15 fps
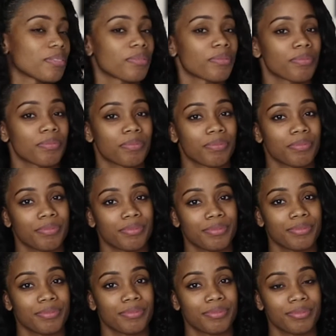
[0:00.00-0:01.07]

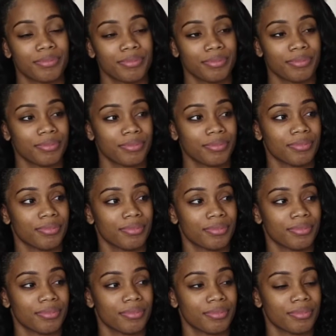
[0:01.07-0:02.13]

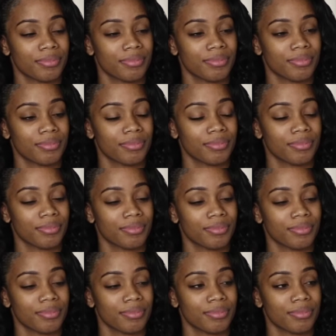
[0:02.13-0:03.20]

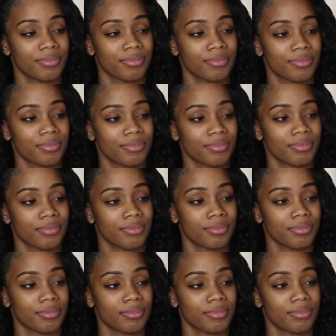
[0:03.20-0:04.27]

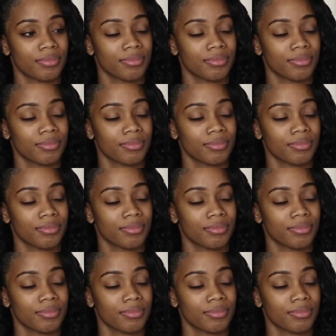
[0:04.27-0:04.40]
(silent)